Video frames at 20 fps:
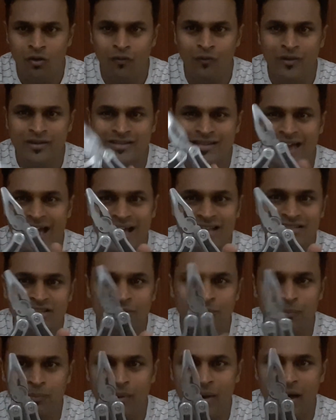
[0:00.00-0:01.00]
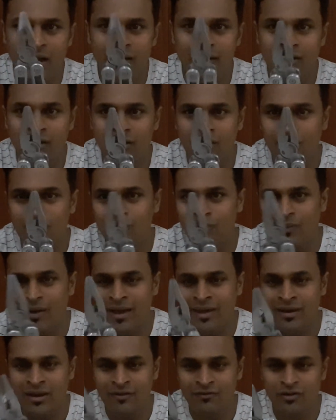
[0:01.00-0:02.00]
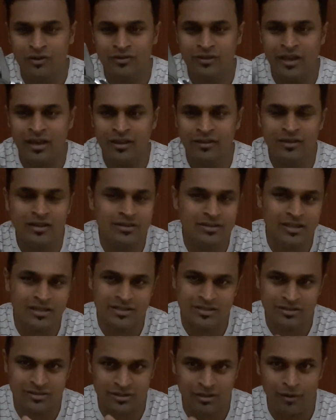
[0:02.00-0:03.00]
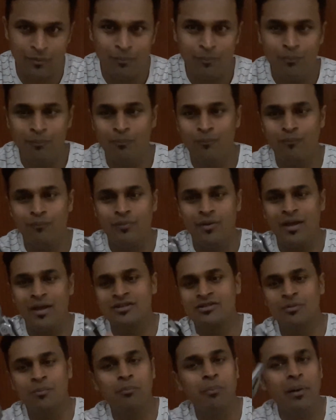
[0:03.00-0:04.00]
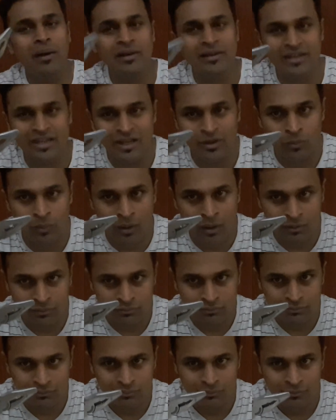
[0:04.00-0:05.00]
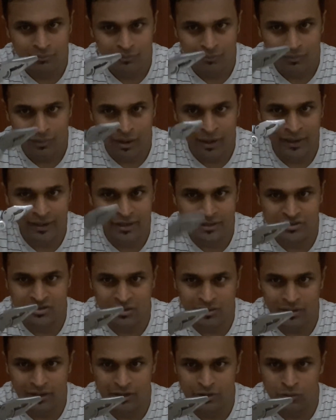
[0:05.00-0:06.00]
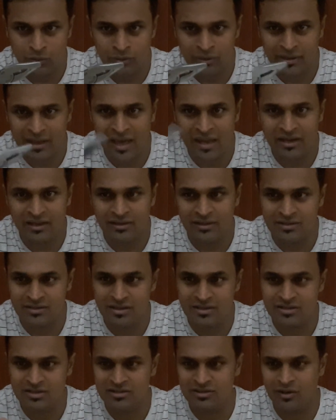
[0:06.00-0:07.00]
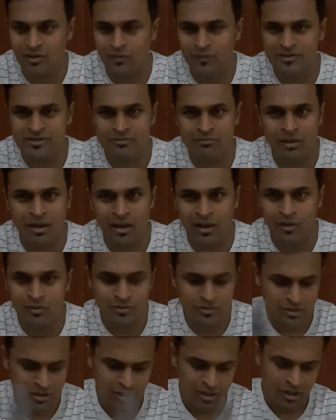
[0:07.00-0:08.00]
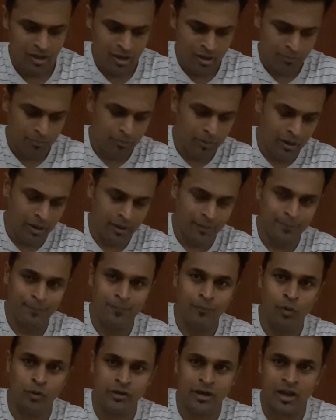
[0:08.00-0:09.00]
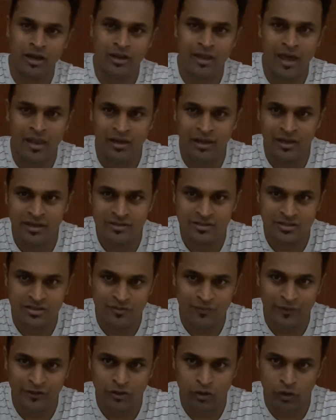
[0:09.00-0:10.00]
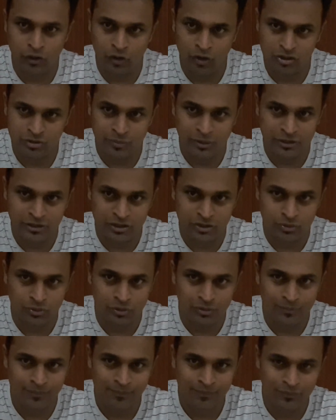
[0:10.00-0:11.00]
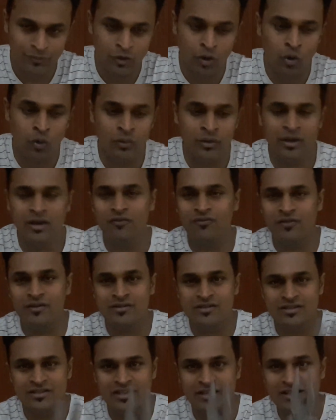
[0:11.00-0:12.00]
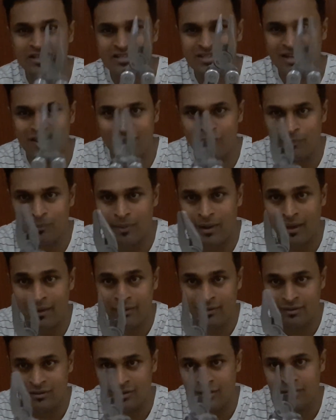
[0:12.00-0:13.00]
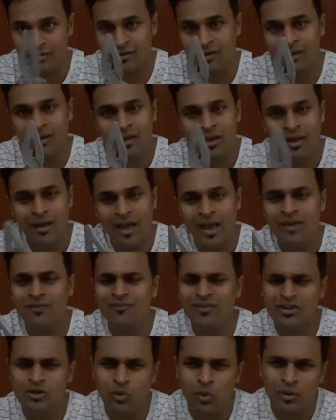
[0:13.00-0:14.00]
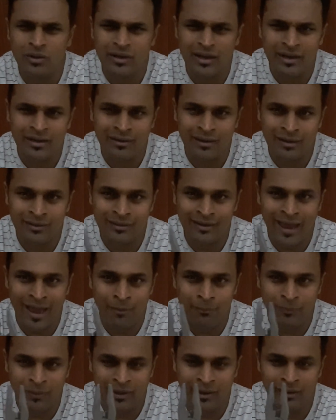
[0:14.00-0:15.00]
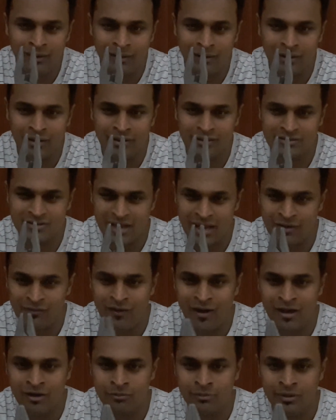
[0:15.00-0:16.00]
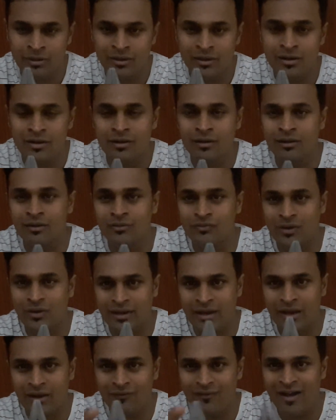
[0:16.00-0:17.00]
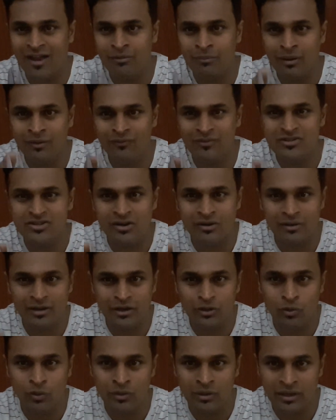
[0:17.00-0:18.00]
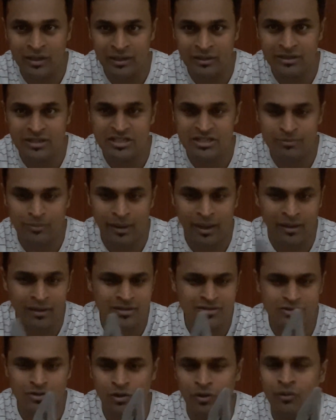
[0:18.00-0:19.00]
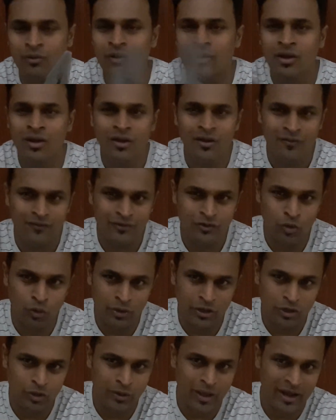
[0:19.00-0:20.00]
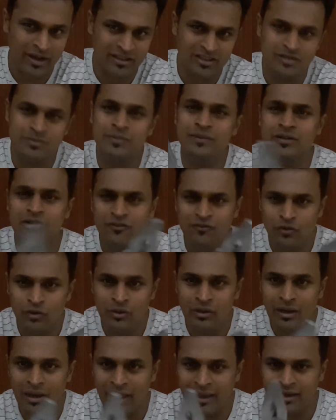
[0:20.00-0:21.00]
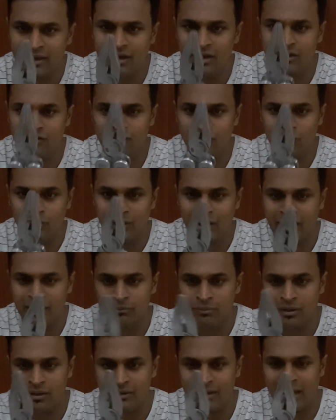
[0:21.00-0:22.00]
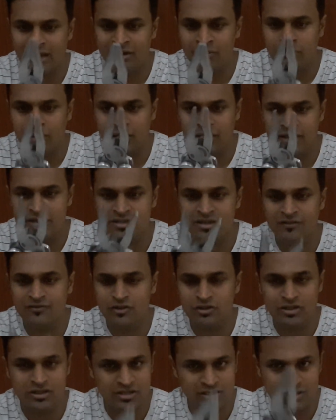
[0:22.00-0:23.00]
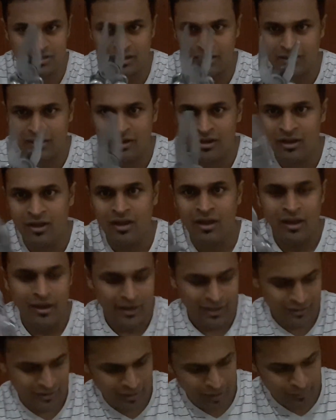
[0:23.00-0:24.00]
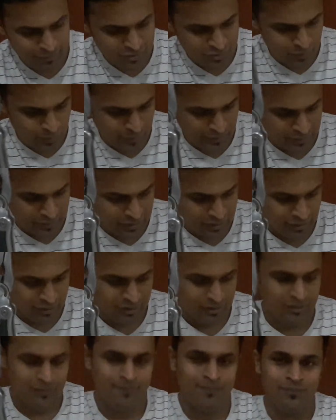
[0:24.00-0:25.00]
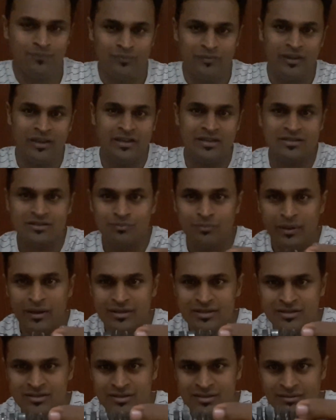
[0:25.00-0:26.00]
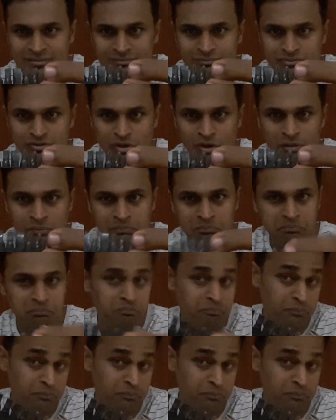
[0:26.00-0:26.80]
which has a plier and everything. This it's a bulky one. I generally don't carry this. This is always in my house. But what I carry is this Victorinox multi-tool. The only difference is it doesn't have a plier in it, and we don't in camping environment, in trekking environment, we generally don't need these pliers, so don't need to carry this. But if you like it, if you like carrying bulky stuff, so this is it. It comes with these bits. So